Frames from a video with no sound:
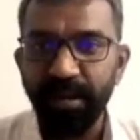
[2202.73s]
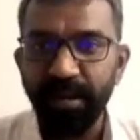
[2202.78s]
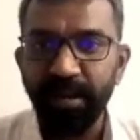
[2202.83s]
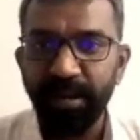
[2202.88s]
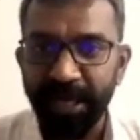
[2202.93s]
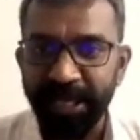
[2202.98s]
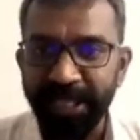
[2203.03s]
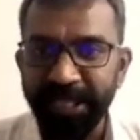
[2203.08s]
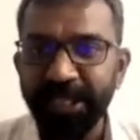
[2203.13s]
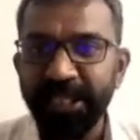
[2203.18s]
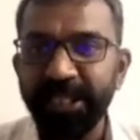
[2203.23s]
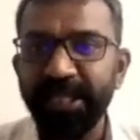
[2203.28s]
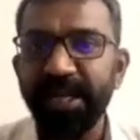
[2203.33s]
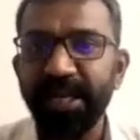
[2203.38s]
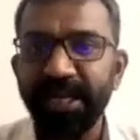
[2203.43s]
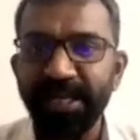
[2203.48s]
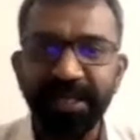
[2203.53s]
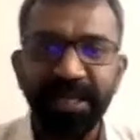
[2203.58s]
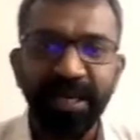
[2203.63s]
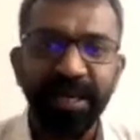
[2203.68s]

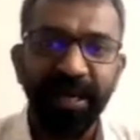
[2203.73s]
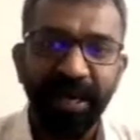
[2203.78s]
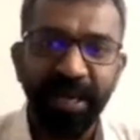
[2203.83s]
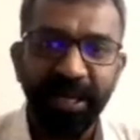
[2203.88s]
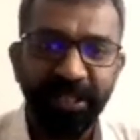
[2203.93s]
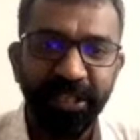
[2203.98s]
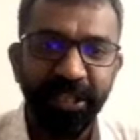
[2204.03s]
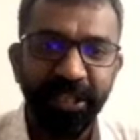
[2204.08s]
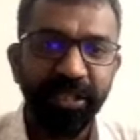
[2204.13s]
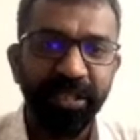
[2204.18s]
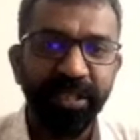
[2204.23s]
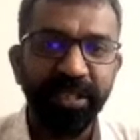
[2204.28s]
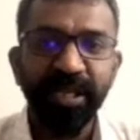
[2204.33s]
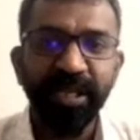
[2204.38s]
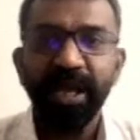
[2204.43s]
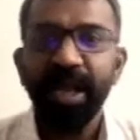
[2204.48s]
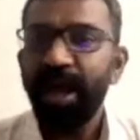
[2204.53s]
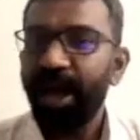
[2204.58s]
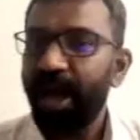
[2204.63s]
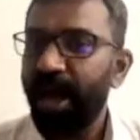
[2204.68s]
registers and ledgers
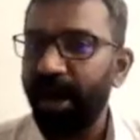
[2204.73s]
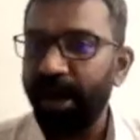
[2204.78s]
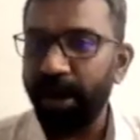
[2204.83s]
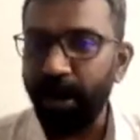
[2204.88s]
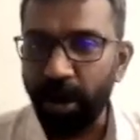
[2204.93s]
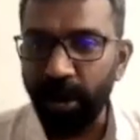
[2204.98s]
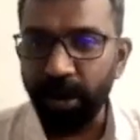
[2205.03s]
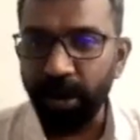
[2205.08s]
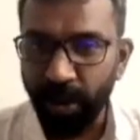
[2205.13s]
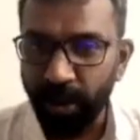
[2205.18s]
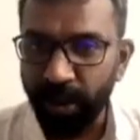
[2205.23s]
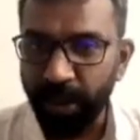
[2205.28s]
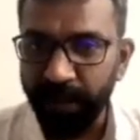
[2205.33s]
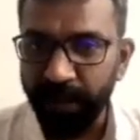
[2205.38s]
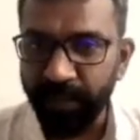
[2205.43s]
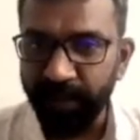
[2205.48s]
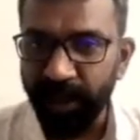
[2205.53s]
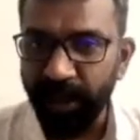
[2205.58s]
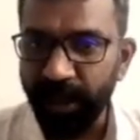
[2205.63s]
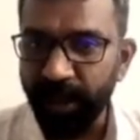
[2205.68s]
are not going to
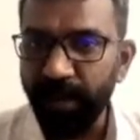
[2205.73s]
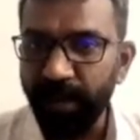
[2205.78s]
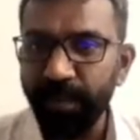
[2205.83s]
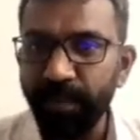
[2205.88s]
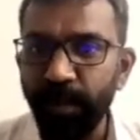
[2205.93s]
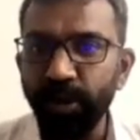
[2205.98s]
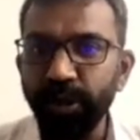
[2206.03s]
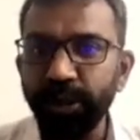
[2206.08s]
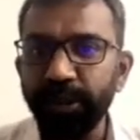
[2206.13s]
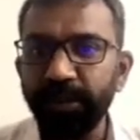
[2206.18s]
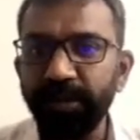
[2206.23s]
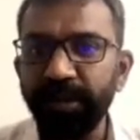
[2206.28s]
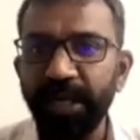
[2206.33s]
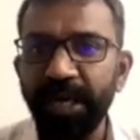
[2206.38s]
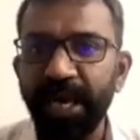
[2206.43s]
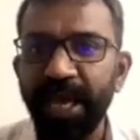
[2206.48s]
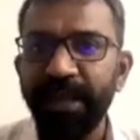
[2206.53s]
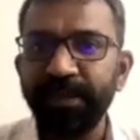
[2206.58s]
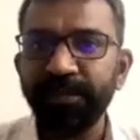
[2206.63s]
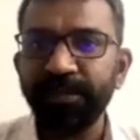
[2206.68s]
work. Most of the
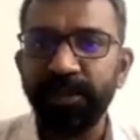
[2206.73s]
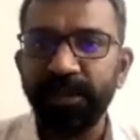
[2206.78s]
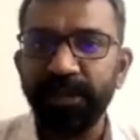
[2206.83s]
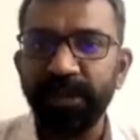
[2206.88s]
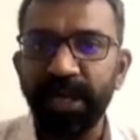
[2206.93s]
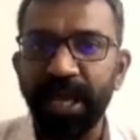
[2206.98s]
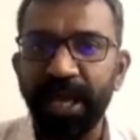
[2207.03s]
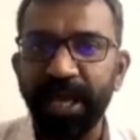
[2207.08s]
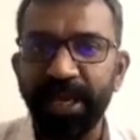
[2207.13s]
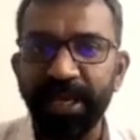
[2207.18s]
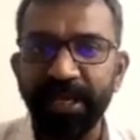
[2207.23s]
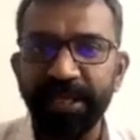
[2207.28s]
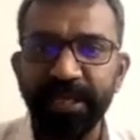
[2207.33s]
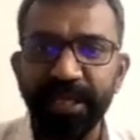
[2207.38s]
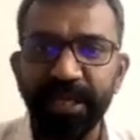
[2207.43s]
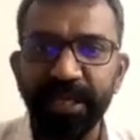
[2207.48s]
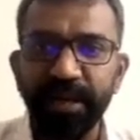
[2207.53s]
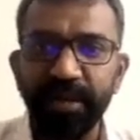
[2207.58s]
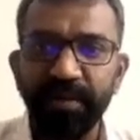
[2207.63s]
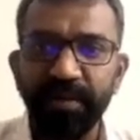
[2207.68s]
dams, like I
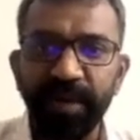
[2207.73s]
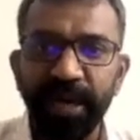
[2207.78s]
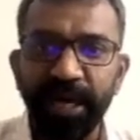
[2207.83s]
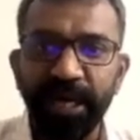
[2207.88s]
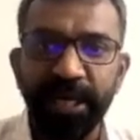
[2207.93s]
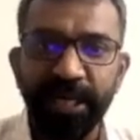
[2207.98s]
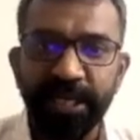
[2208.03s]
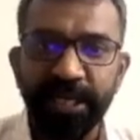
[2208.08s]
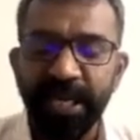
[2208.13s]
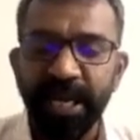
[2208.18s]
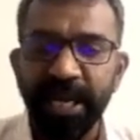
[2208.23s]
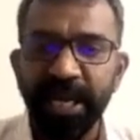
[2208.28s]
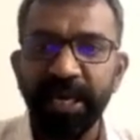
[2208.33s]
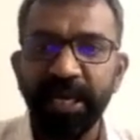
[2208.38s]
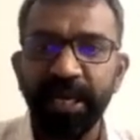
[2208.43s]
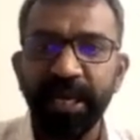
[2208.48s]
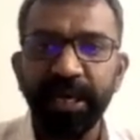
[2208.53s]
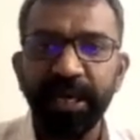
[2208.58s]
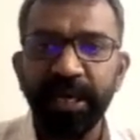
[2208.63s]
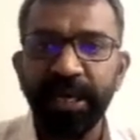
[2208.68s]
said, were designed
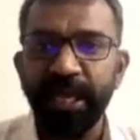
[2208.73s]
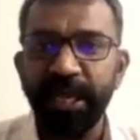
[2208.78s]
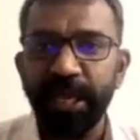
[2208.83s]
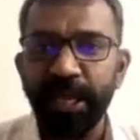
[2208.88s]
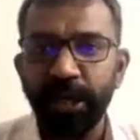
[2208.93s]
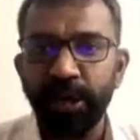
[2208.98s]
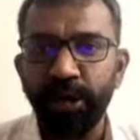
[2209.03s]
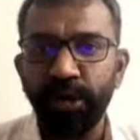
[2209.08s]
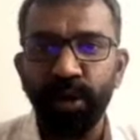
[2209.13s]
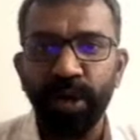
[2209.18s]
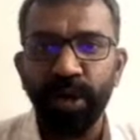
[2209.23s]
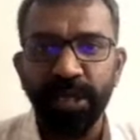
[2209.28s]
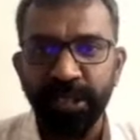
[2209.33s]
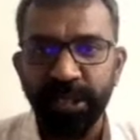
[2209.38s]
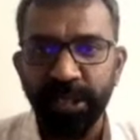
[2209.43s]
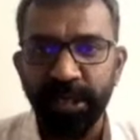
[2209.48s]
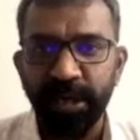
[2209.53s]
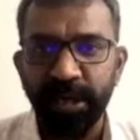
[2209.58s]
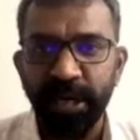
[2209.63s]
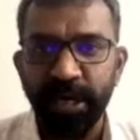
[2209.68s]
taking into
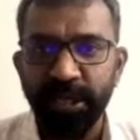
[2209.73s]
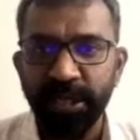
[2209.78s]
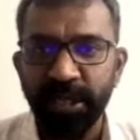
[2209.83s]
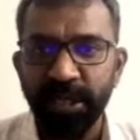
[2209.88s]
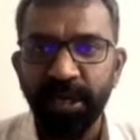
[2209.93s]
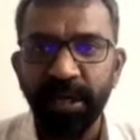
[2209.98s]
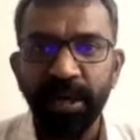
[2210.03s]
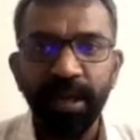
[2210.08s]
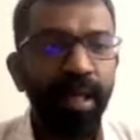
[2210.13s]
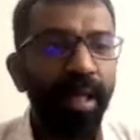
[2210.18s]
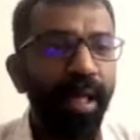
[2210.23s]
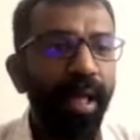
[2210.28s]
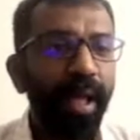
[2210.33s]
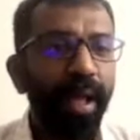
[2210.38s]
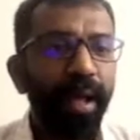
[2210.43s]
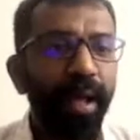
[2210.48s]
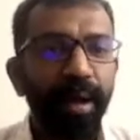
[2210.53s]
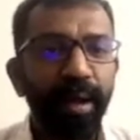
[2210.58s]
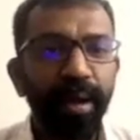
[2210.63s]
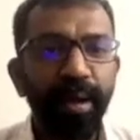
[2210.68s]
consideration
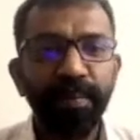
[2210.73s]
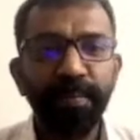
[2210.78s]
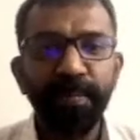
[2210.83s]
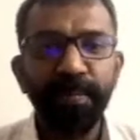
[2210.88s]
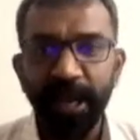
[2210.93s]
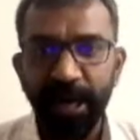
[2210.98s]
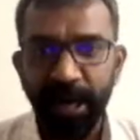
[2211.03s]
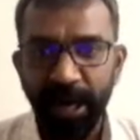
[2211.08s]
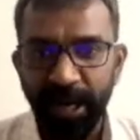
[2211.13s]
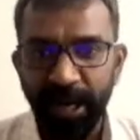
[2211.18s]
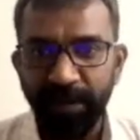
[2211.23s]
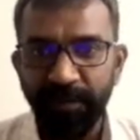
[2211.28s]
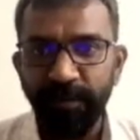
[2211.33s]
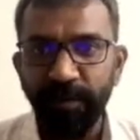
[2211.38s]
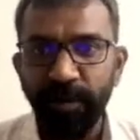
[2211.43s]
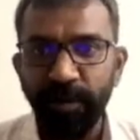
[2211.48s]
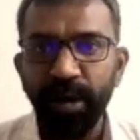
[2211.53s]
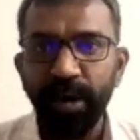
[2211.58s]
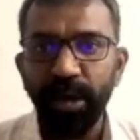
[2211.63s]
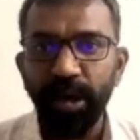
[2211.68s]
the
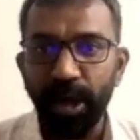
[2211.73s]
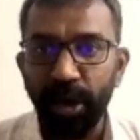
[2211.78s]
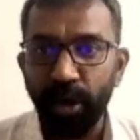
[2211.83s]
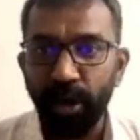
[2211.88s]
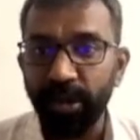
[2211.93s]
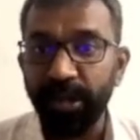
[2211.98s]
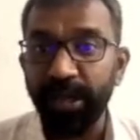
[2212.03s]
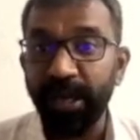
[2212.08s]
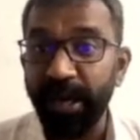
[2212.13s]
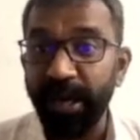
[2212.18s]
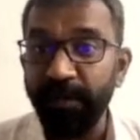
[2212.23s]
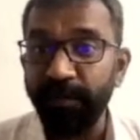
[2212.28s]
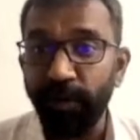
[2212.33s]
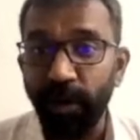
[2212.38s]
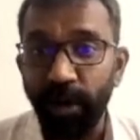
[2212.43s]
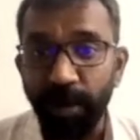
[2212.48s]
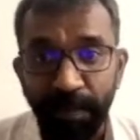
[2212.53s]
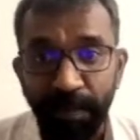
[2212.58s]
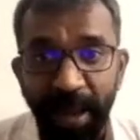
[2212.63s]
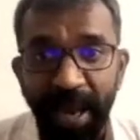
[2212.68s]
rainfall or the
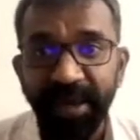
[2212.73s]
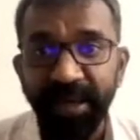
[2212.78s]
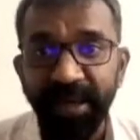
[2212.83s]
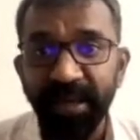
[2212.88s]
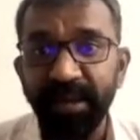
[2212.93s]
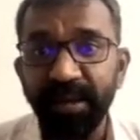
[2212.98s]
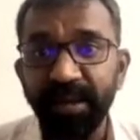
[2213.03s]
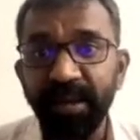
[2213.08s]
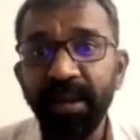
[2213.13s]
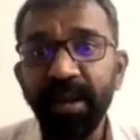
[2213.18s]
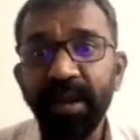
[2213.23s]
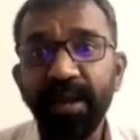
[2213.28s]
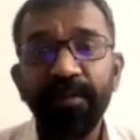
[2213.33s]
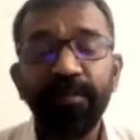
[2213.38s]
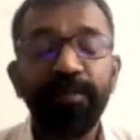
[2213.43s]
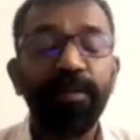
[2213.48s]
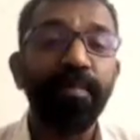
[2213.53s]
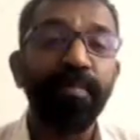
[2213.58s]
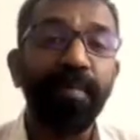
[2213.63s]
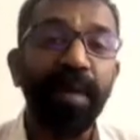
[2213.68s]
rainfall pattern
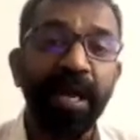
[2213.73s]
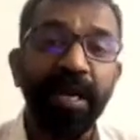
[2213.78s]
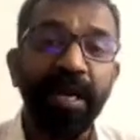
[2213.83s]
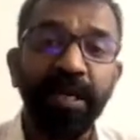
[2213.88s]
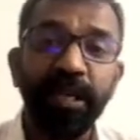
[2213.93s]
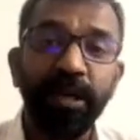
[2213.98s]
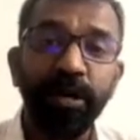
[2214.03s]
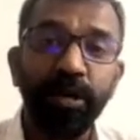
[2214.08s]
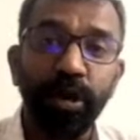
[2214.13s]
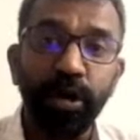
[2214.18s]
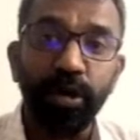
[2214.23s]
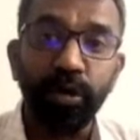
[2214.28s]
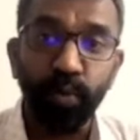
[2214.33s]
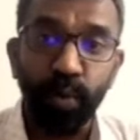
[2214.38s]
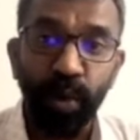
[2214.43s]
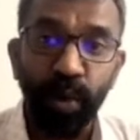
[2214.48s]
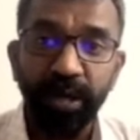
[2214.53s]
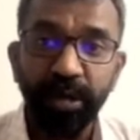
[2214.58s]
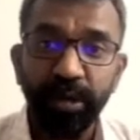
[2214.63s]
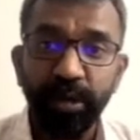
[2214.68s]
from
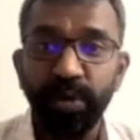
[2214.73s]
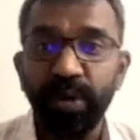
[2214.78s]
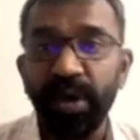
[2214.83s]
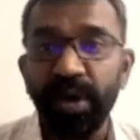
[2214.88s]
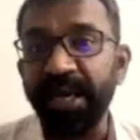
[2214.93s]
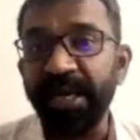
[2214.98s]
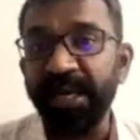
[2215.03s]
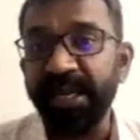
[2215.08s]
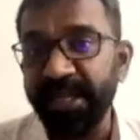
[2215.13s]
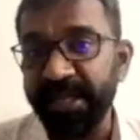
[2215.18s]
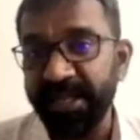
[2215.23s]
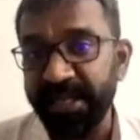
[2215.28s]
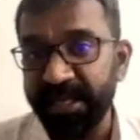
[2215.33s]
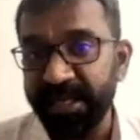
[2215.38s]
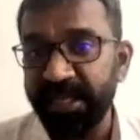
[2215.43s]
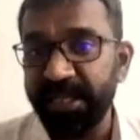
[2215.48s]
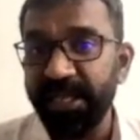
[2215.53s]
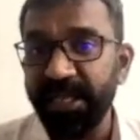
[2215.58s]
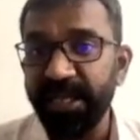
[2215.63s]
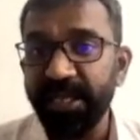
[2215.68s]
1901 to
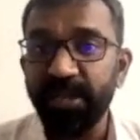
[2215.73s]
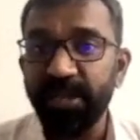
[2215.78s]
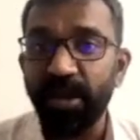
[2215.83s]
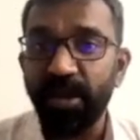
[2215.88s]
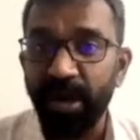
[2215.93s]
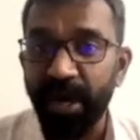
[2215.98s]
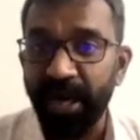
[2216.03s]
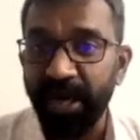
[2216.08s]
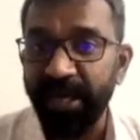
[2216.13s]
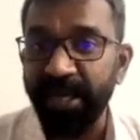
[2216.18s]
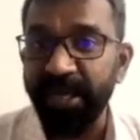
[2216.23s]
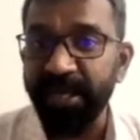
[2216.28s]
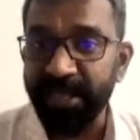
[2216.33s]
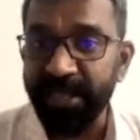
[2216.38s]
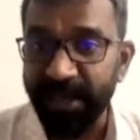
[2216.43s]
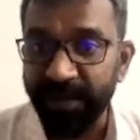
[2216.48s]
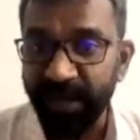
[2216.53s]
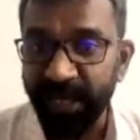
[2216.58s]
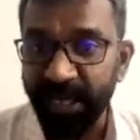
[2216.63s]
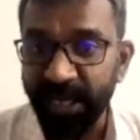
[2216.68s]
1960s or
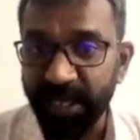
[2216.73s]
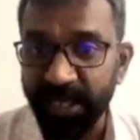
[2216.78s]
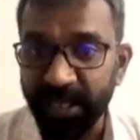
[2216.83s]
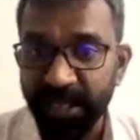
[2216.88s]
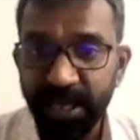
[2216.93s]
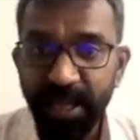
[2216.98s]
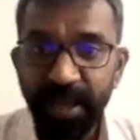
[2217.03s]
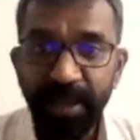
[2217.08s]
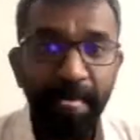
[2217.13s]
1970s.